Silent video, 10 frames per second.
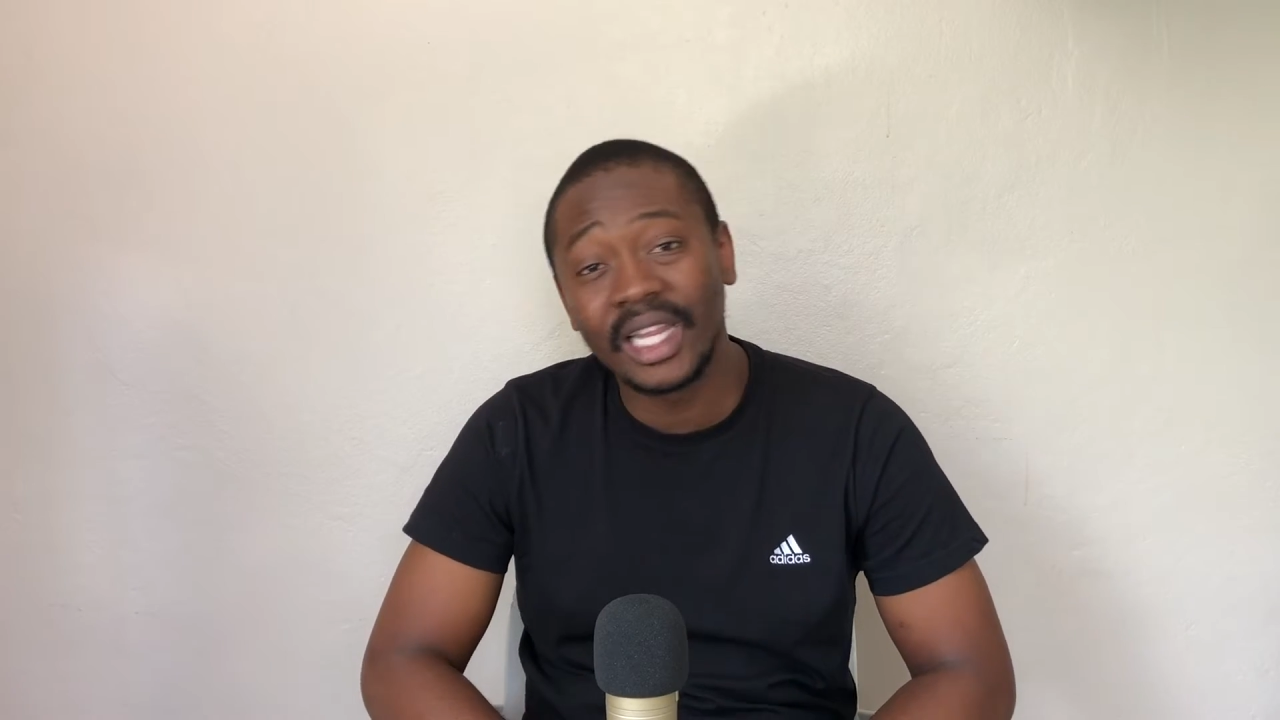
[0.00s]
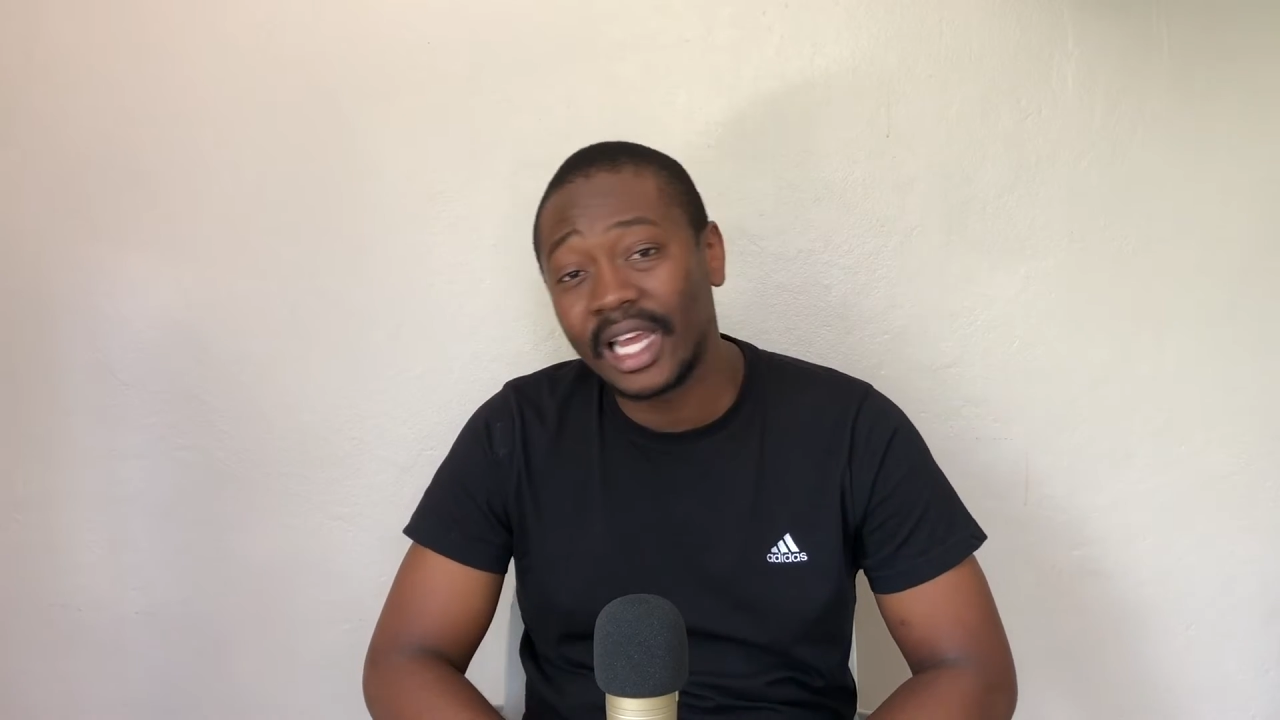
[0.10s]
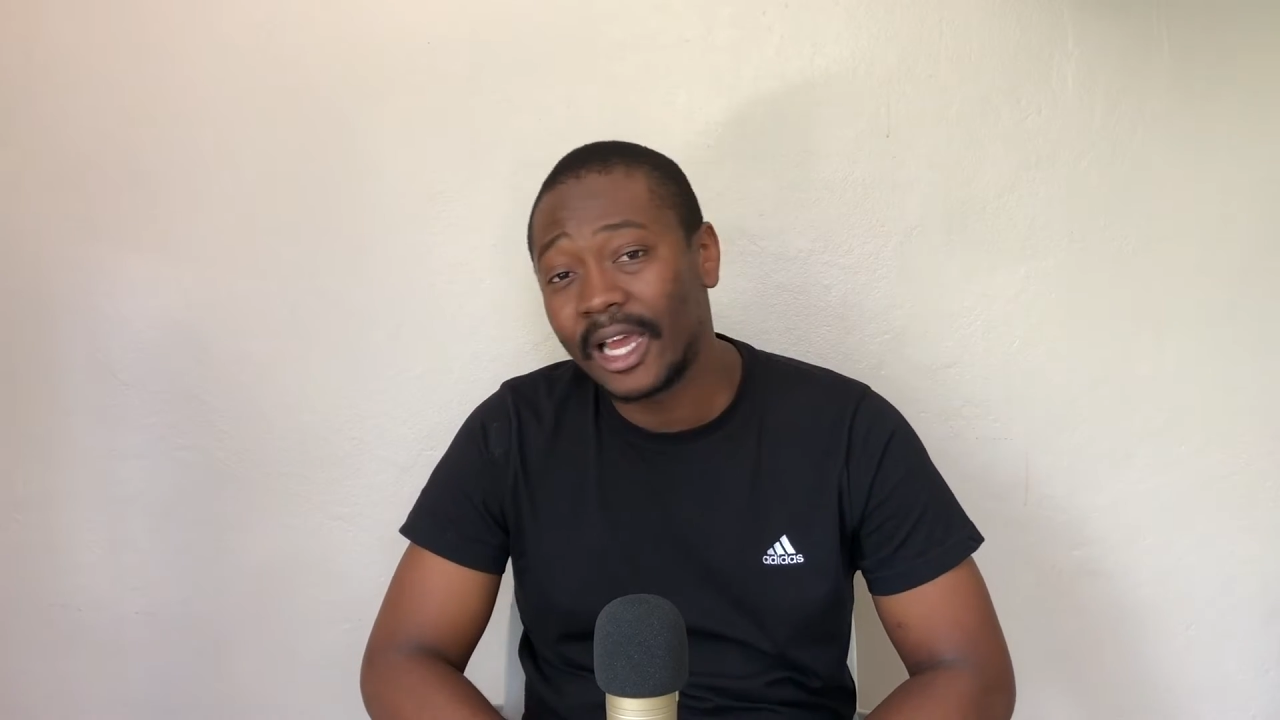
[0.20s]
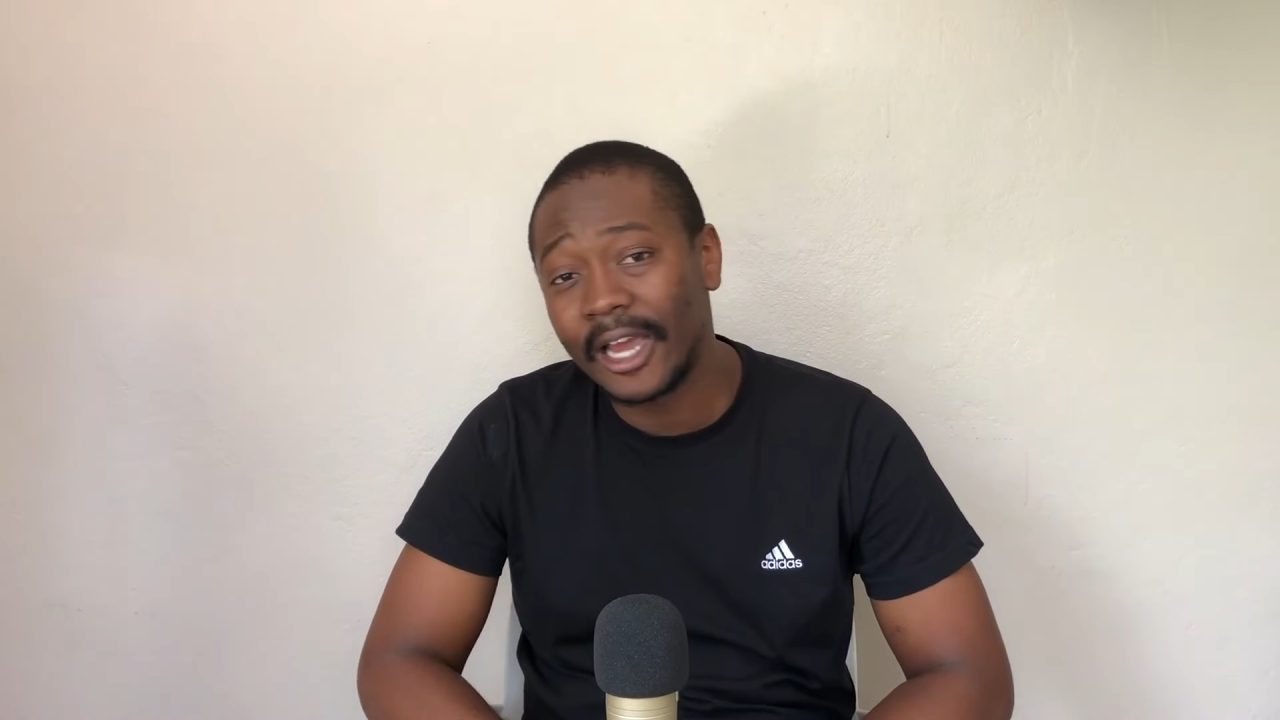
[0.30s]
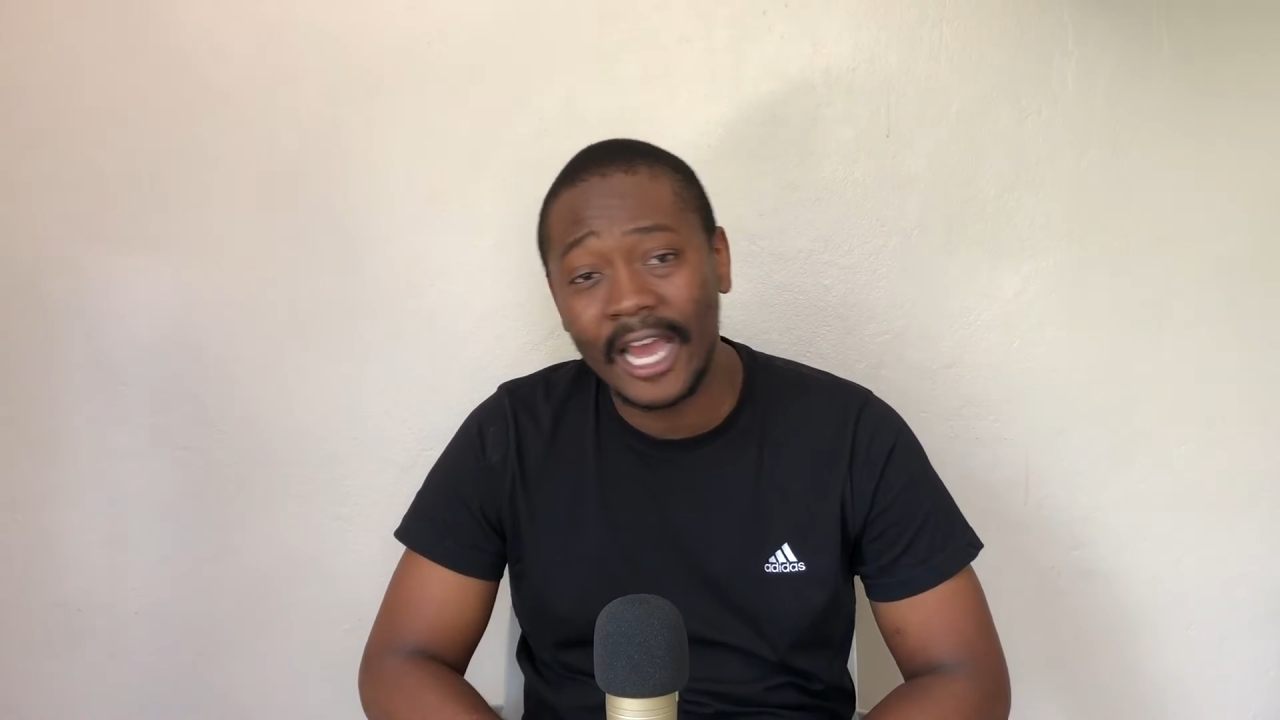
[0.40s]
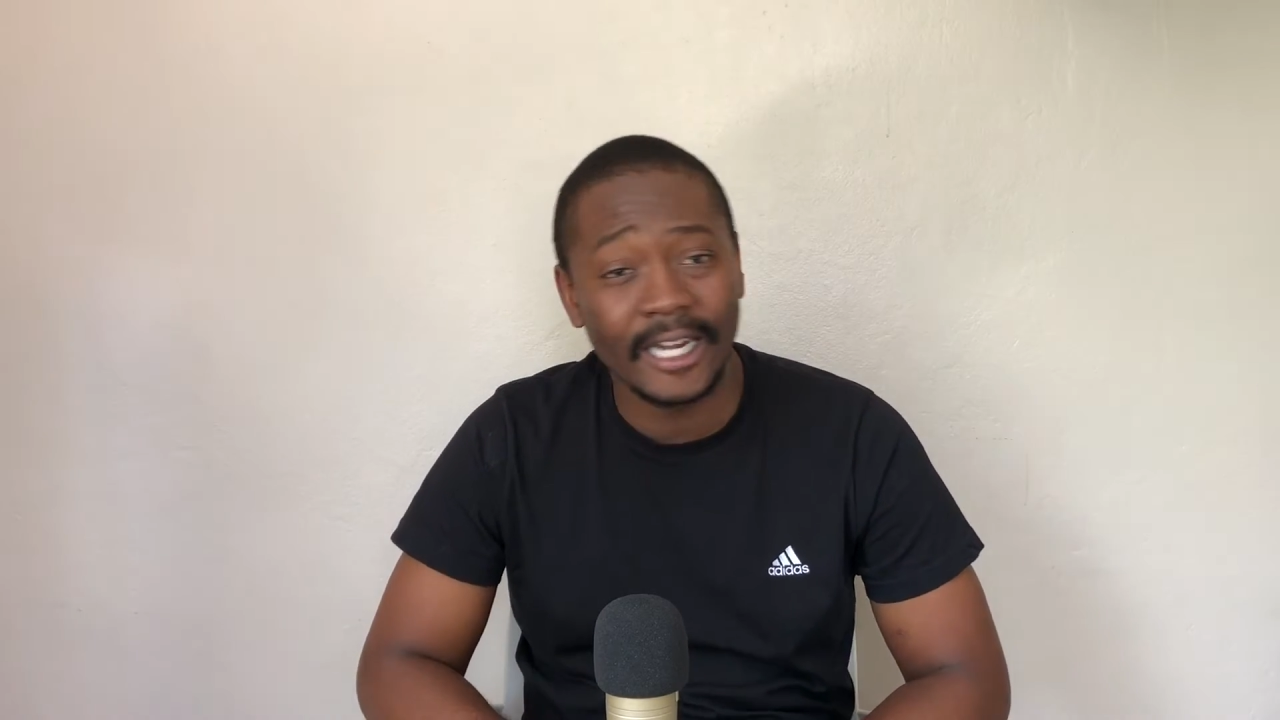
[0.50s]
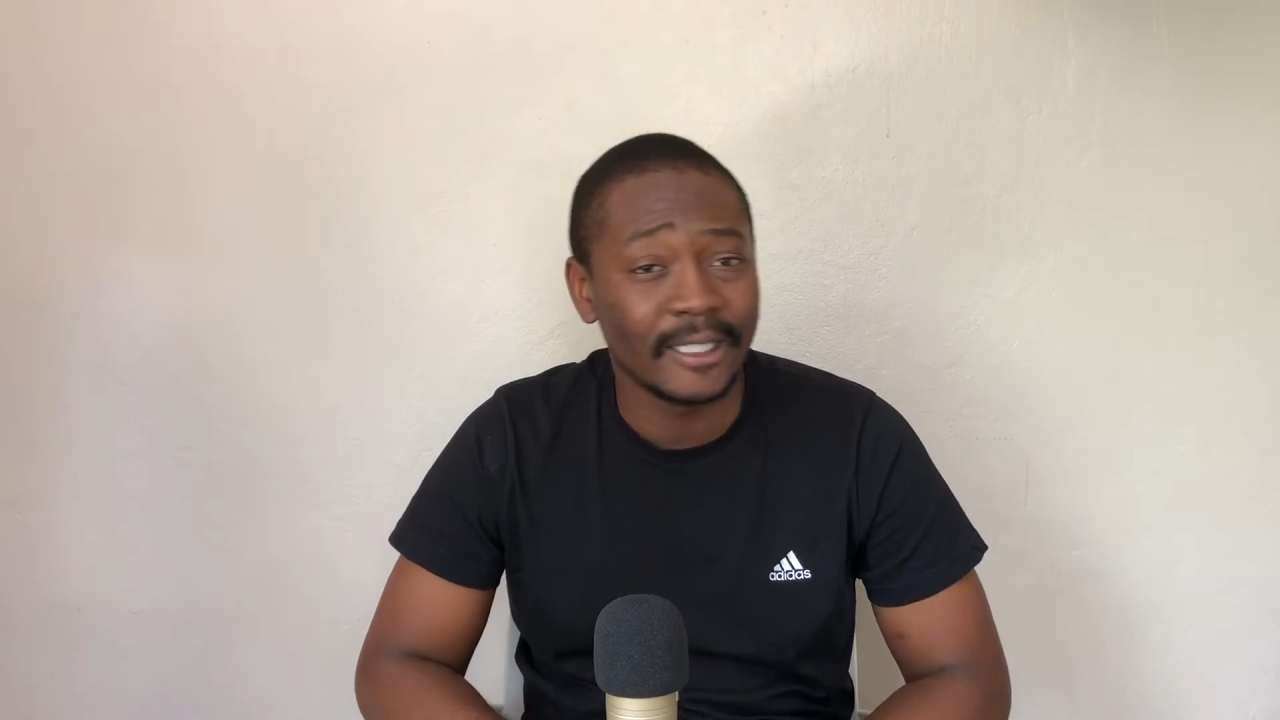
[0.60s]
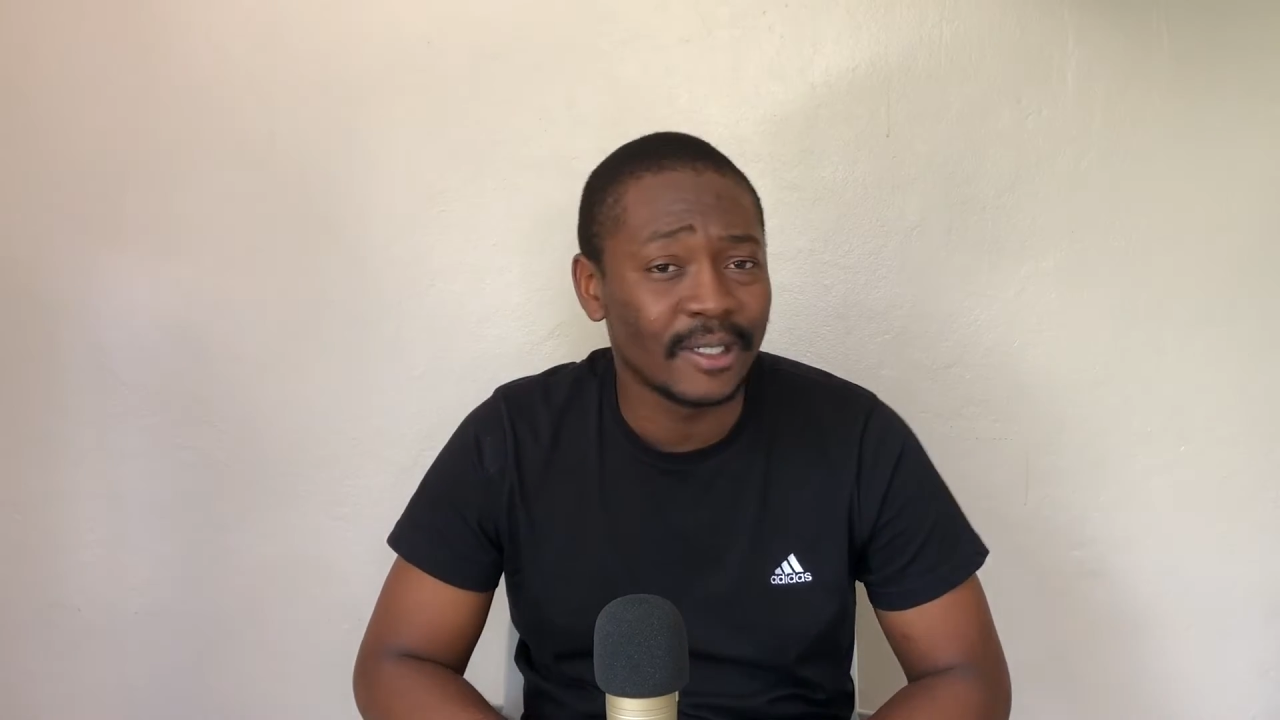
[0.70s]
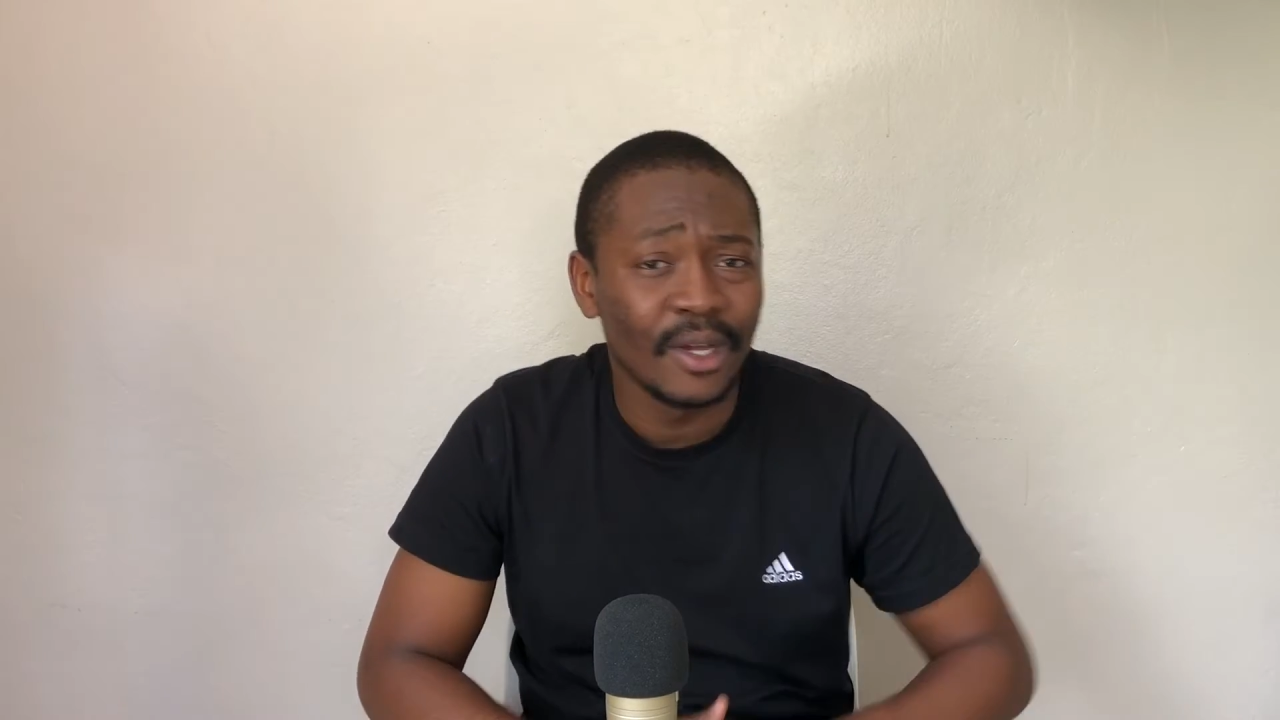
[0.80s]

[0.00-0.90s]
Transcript: there, and